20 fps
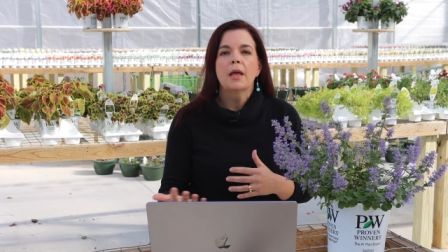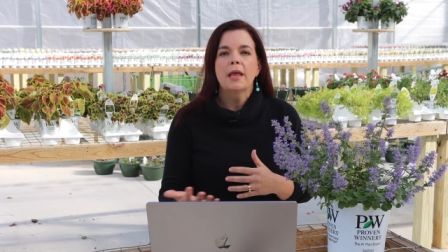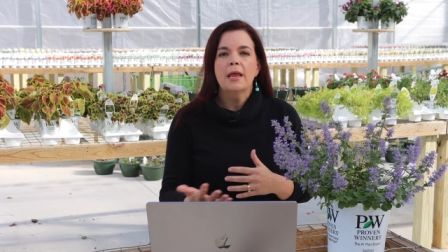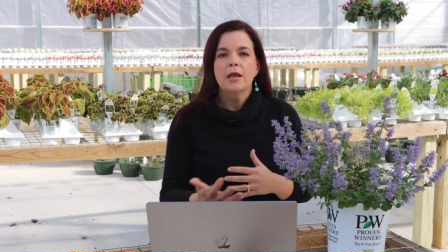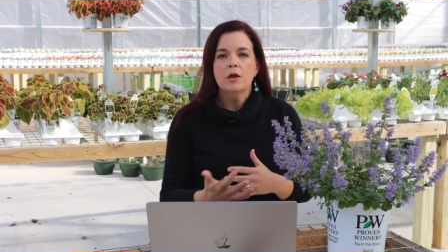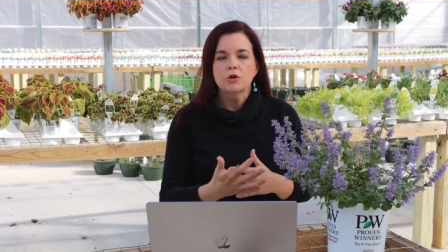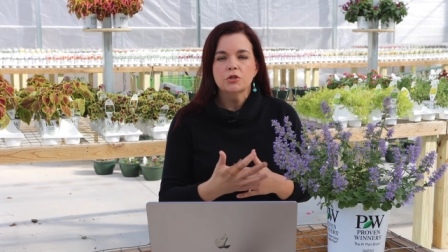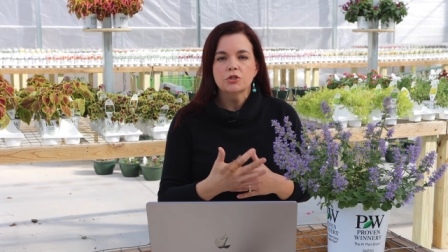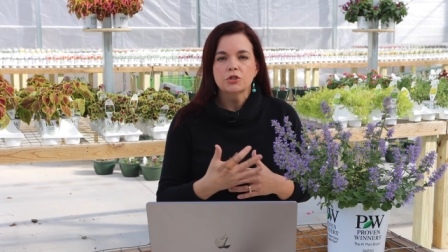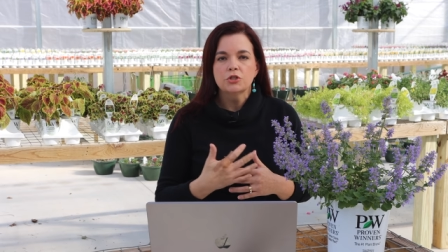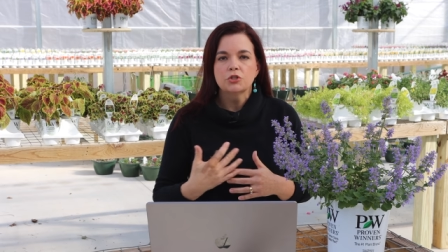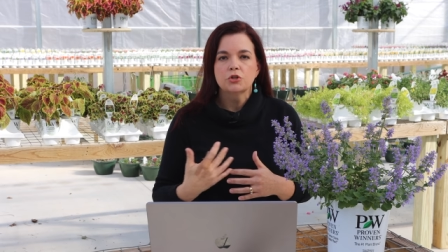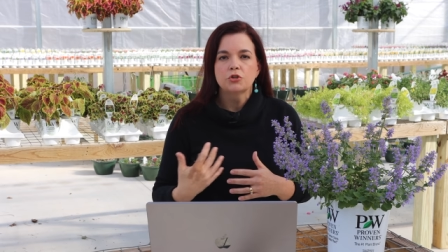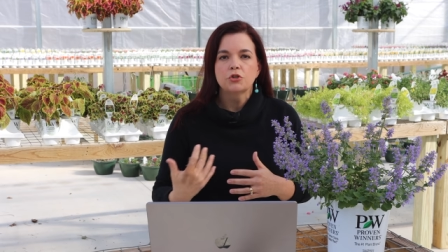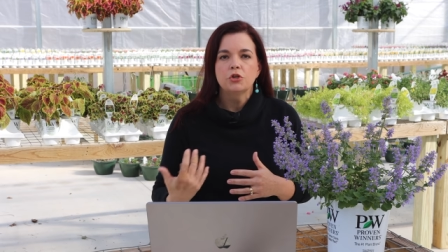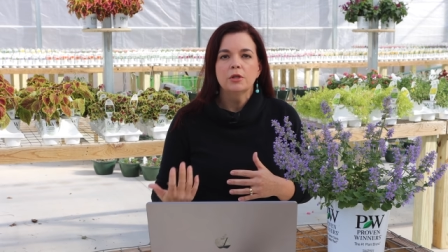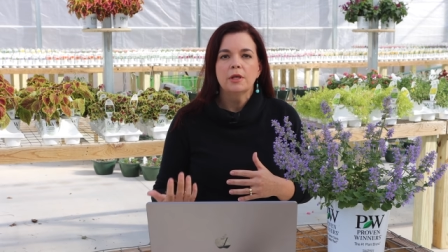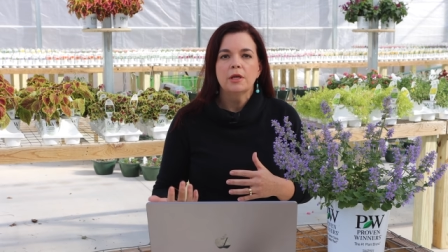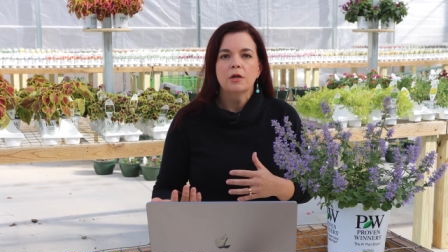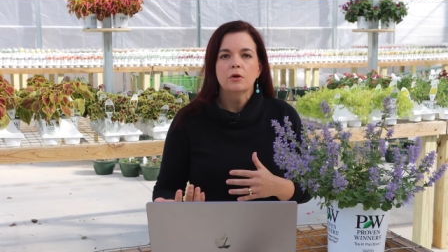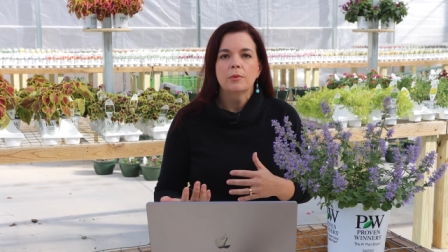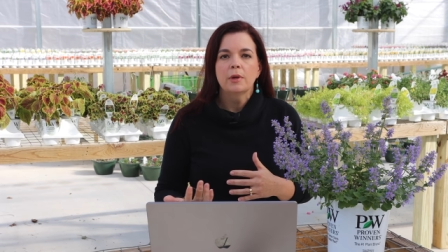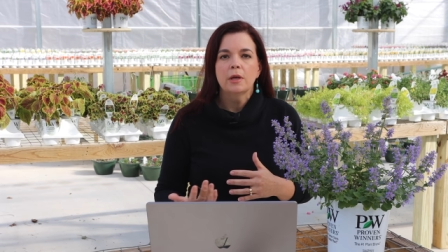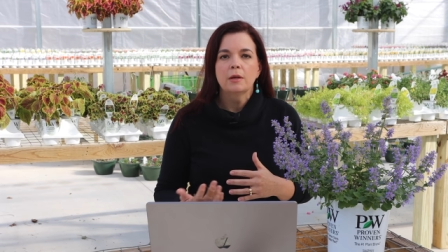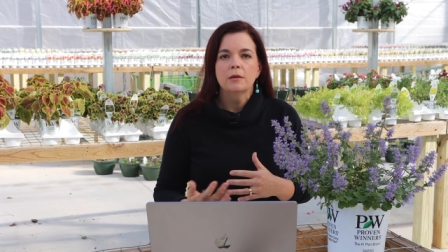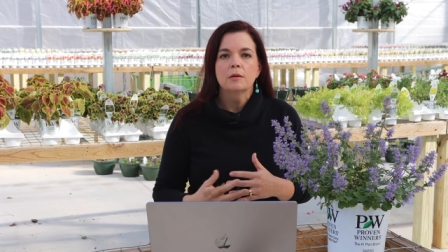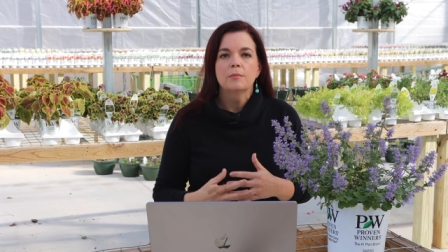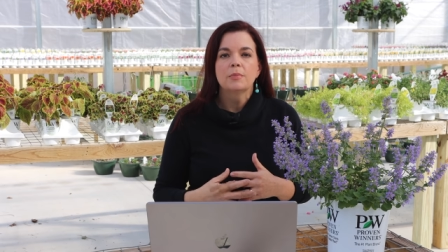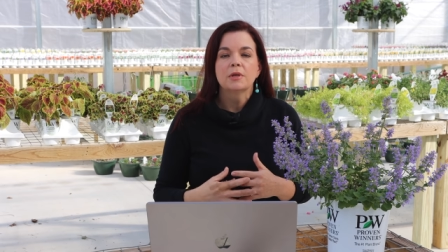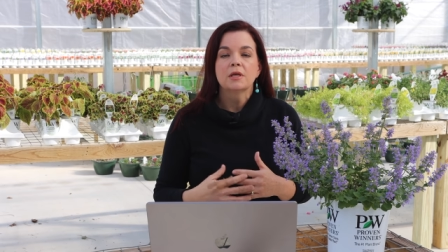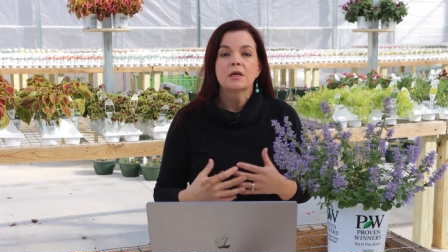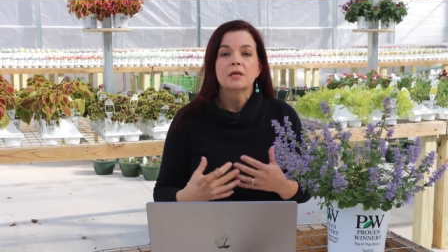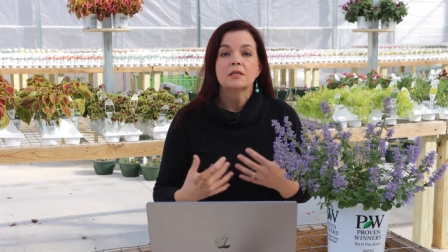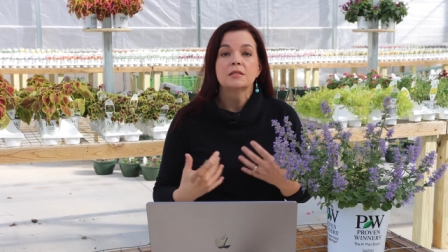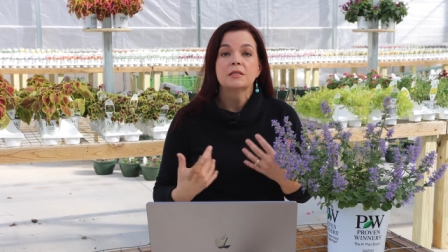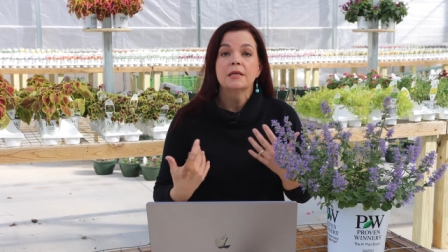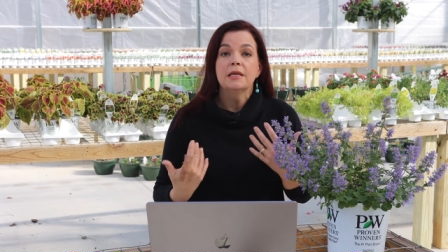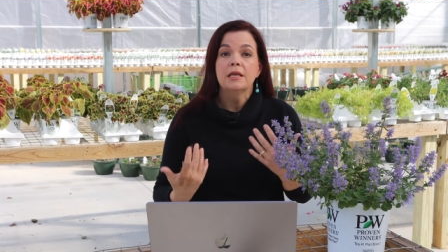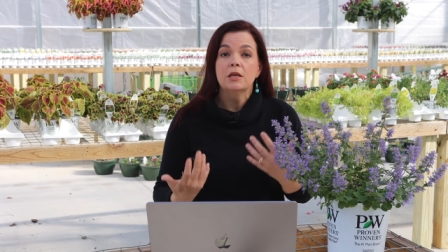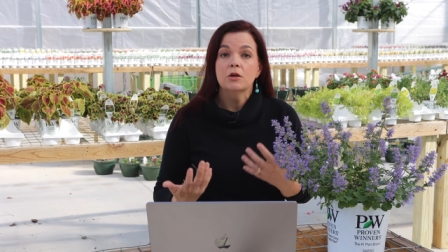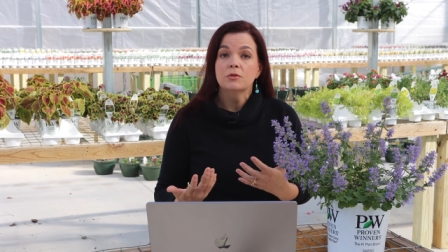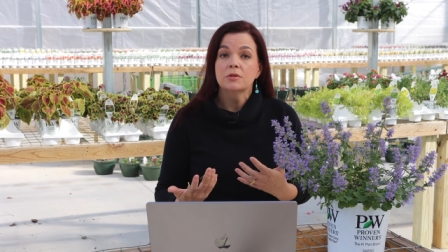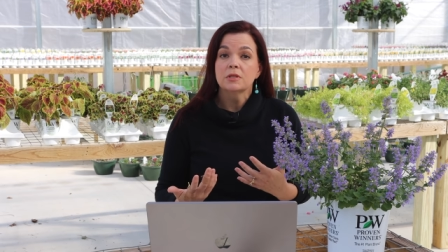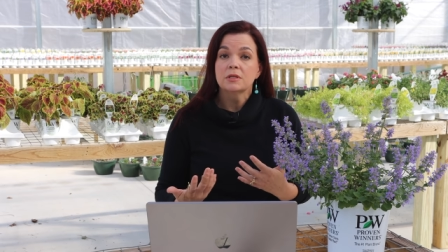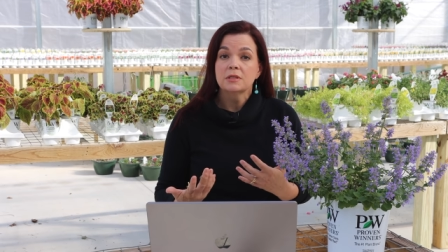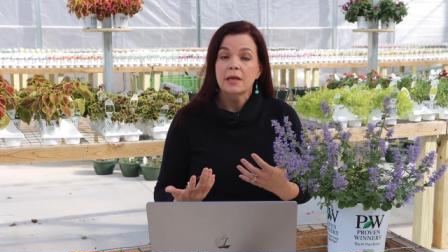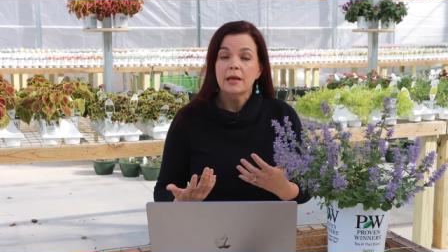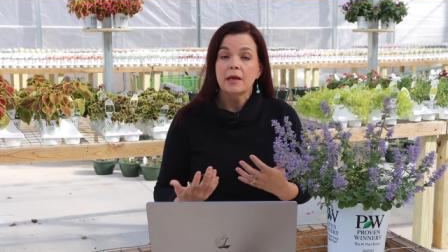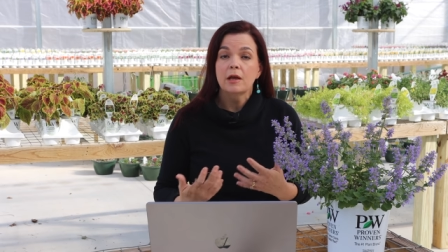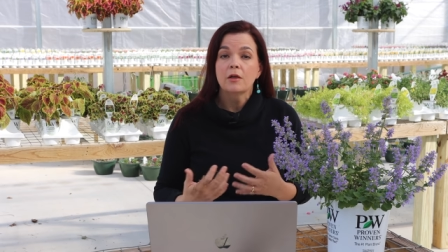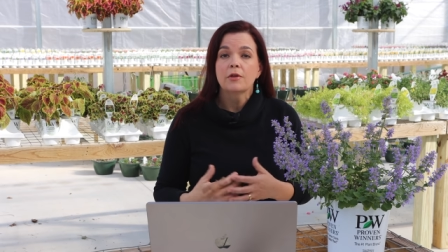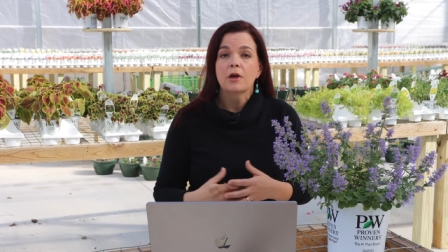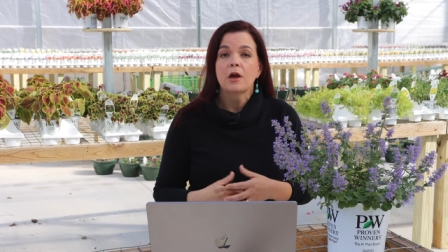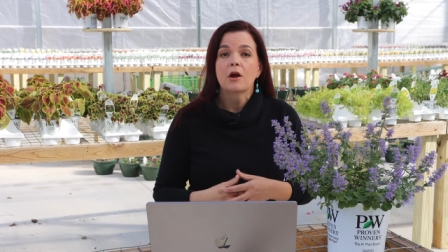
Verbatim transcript: air to circulate around it because here in the south,